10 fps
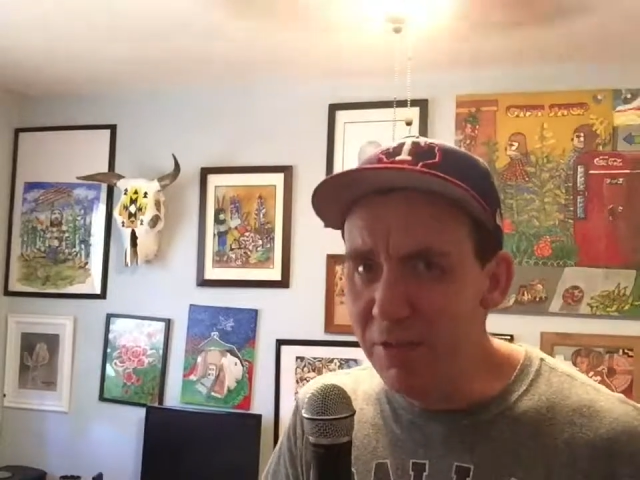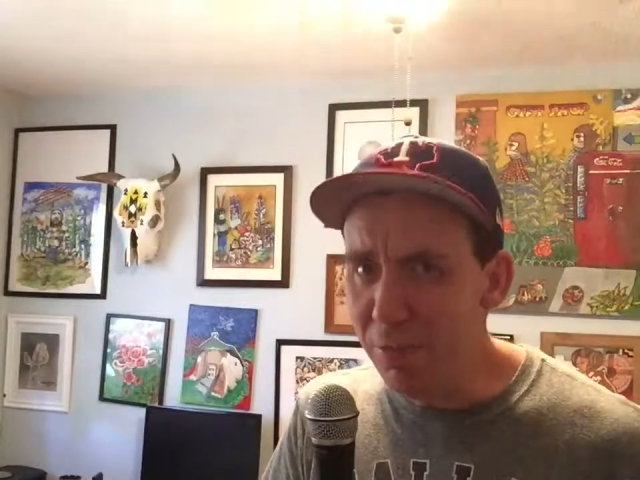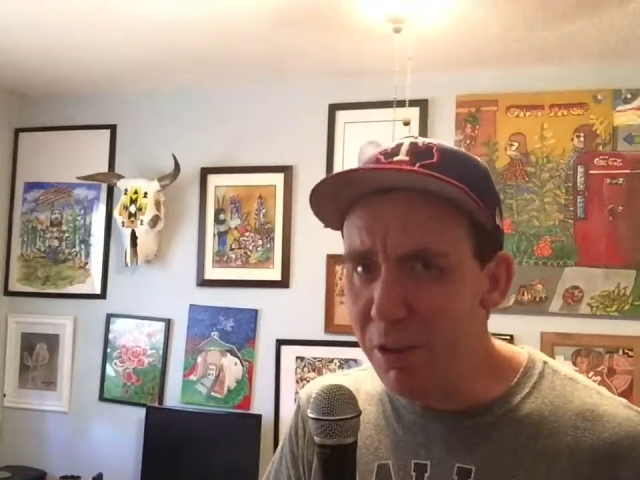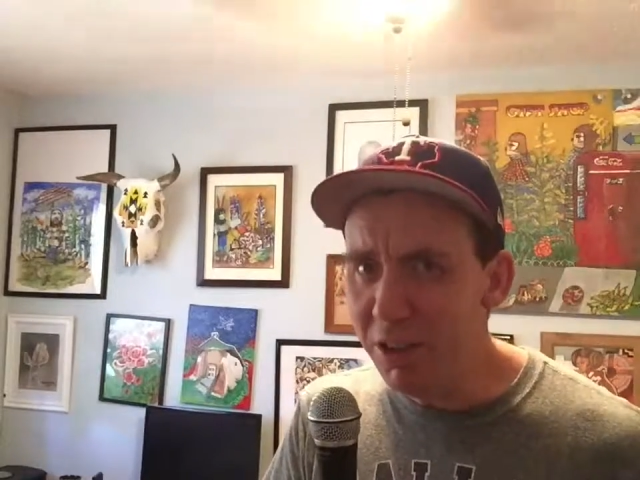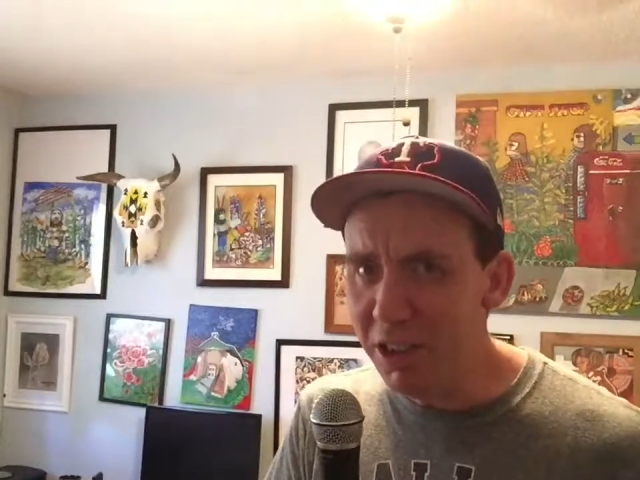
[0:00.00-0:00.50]

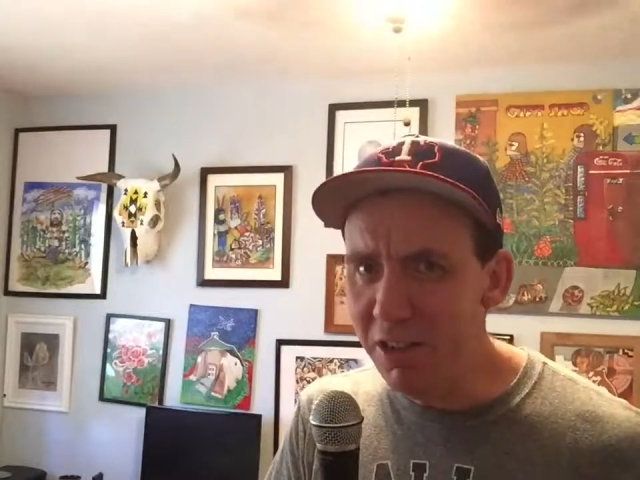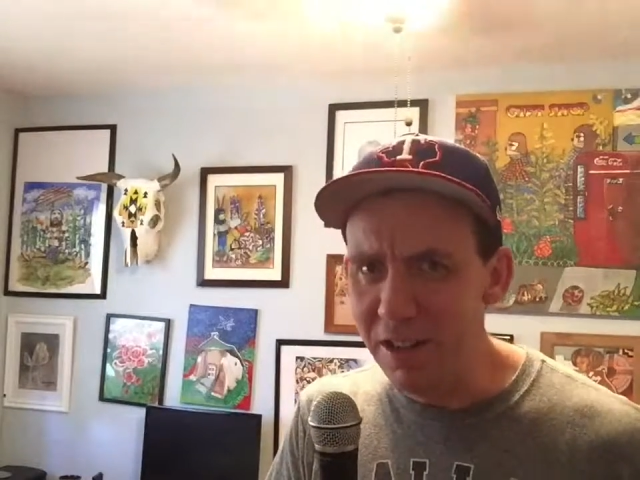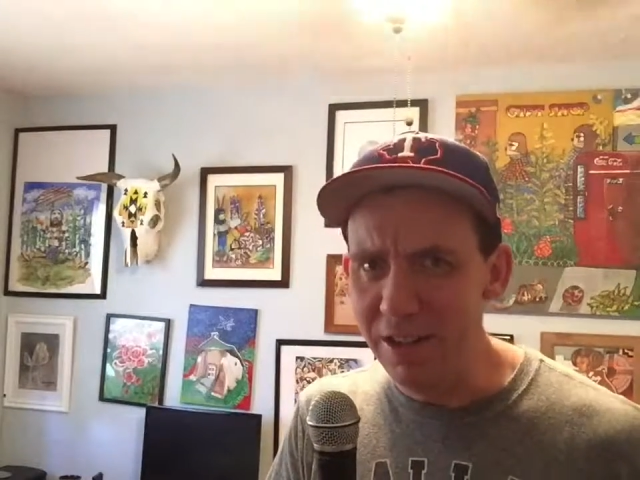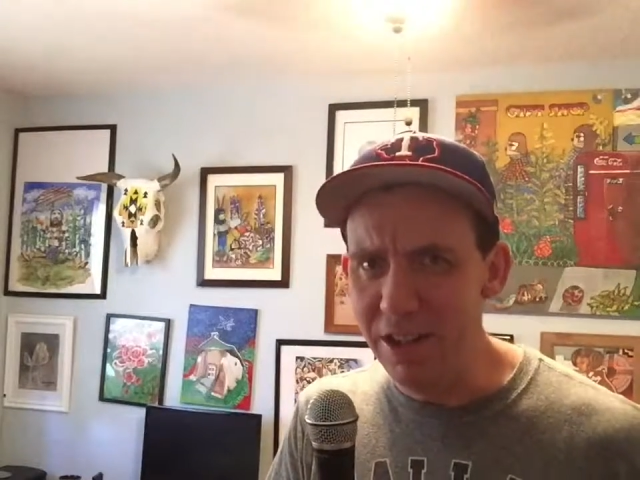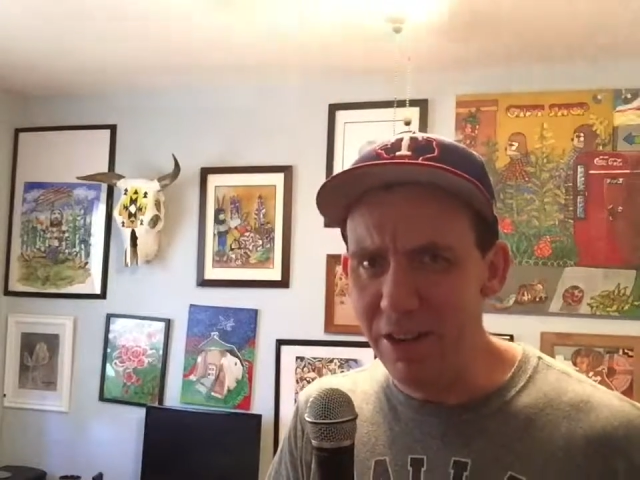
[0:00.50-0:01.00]
really good
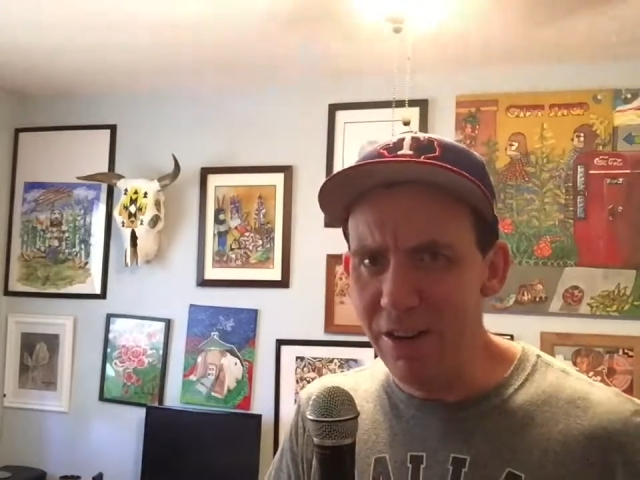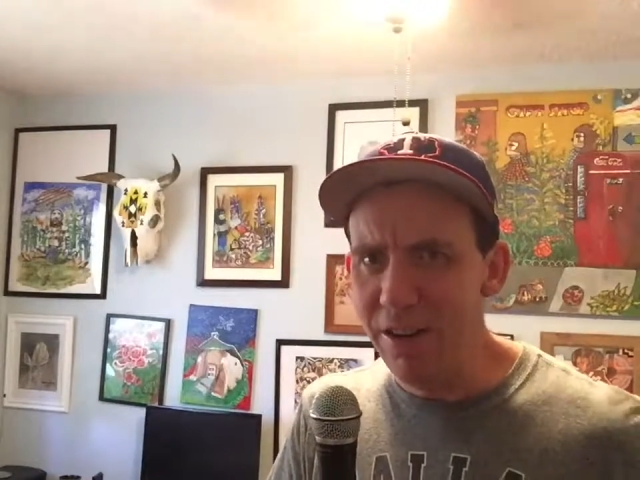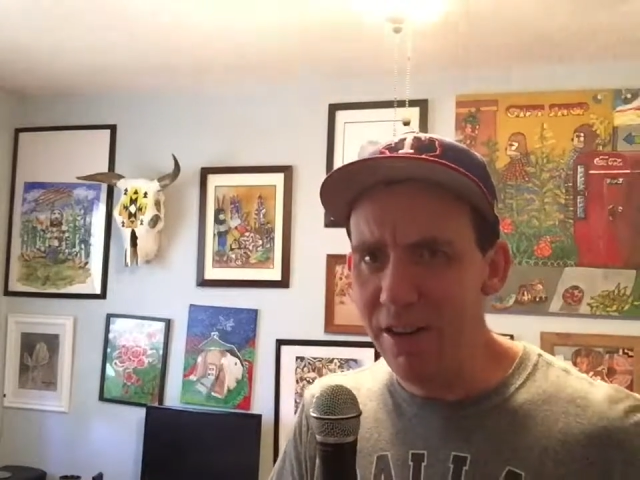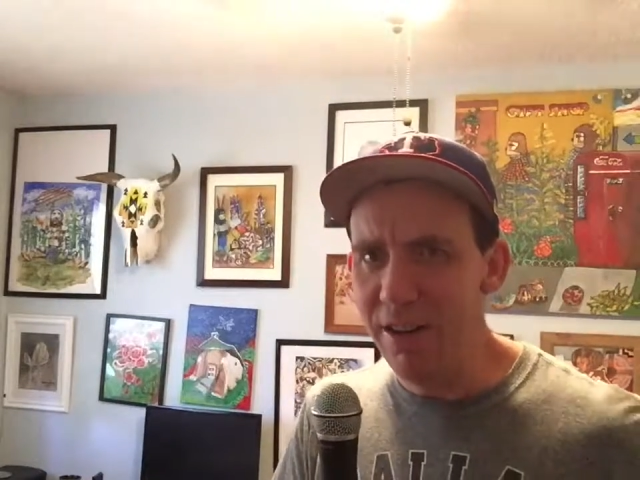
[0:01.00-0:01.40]
this year.